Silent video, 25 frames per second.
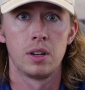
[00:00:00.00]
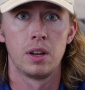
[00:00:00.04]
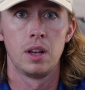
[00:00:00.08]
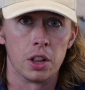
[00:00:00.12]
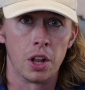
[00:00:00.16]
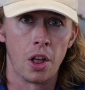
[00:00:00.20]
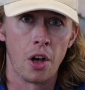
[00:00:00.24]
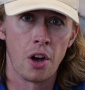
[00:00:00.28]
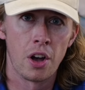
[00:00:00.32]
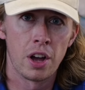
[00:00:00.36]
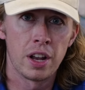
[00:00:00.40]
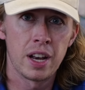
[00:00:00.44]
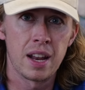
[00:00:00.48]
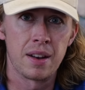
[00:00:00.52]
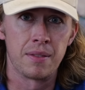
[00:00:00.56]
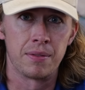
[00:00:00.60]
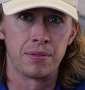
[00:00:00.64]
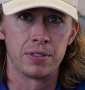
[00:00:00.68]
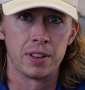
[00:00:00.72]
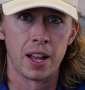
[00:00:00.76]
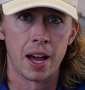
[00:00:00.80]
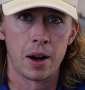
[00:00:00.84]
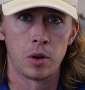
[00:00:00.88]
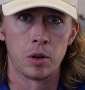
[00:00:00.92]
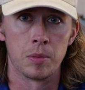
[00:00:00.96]
lawn and
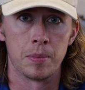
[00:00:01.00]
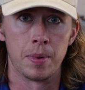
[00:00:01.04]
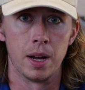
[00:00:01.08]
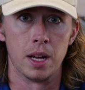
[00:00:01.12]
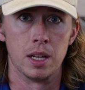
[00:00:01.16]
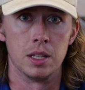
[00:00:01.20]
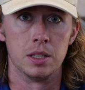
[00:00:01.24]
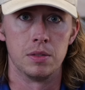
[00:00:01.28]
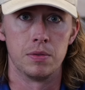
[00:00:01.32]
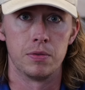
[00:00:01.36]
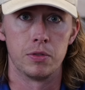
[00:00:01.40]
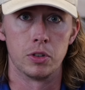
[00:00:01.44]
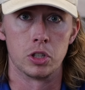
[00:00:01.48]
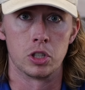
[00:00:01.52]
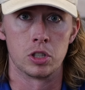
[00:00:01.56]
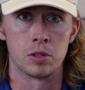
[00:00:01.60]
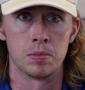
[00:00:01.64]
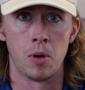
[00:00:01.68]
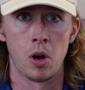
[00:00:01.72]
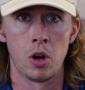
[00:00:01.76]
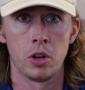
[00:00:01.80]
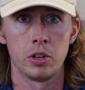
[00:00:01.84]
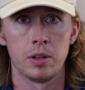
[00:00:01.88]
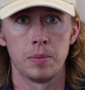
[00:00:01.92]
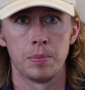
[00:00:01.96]
flower beds for
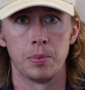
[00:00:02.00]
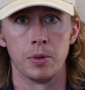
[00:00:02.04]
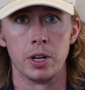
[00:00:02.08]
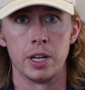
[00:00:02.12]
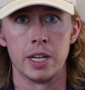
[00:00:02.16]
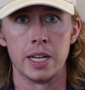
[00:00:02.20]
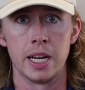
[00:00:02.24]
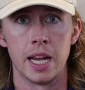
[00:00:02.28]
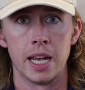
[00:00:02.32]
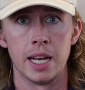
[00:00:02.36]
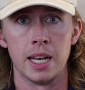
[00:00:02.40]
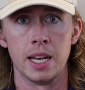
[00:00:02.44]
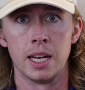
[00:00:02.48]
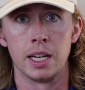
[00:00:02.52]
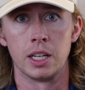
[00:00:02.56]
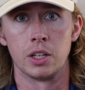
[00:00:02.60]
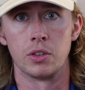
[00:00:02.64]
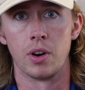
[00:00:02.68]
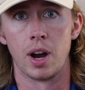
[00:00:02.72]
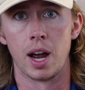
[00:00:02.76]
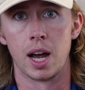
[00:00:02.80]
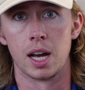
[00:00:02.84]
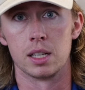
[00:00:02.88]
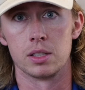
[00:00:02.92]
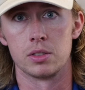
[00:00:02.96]
small debris hidden in
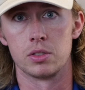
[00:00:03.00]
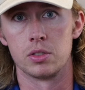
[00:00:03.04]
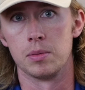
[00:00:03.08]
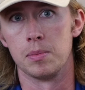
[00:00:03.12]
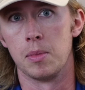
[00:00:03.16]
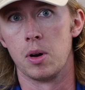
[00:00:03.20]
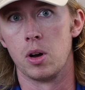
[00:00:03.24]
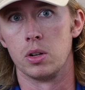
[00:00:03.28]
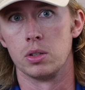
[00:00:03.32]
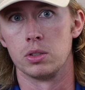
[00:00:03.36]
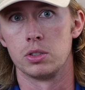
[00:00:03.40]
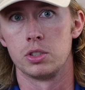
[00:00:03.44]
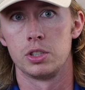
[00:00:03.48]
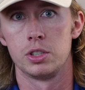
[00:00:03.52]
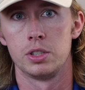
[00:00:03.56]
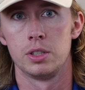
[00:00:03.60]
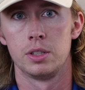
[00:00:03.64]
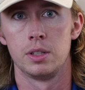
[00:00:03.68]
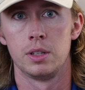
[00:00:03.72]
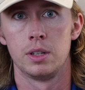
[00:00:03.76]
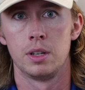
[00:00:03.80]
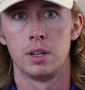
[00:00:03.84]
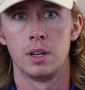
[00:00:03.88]
grass or mulch.